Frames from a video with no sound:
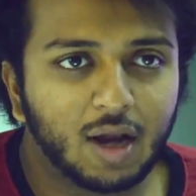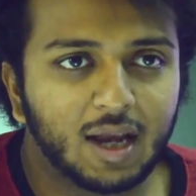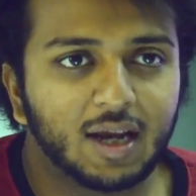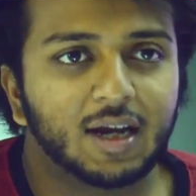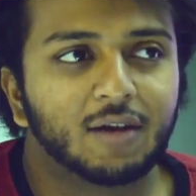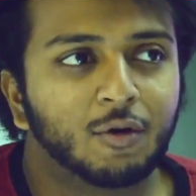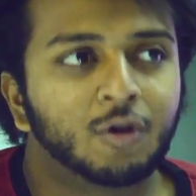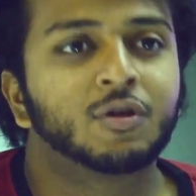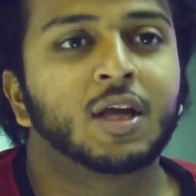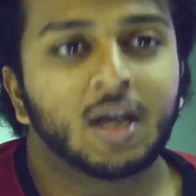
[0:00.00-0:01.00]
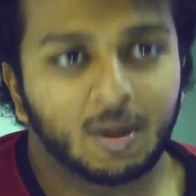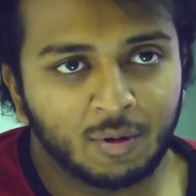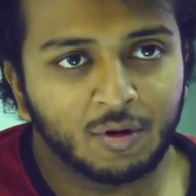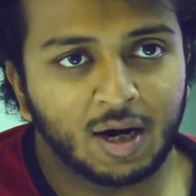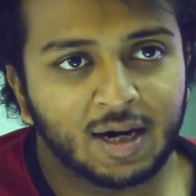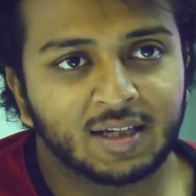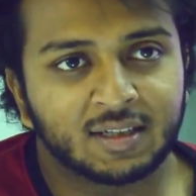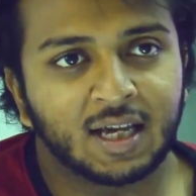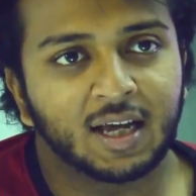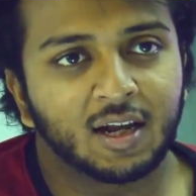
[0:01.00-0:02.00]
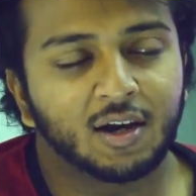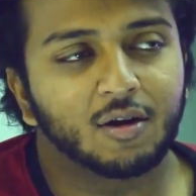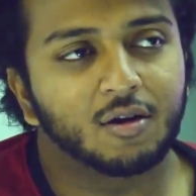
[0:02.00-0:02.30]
ride and what you think about riding a cycle and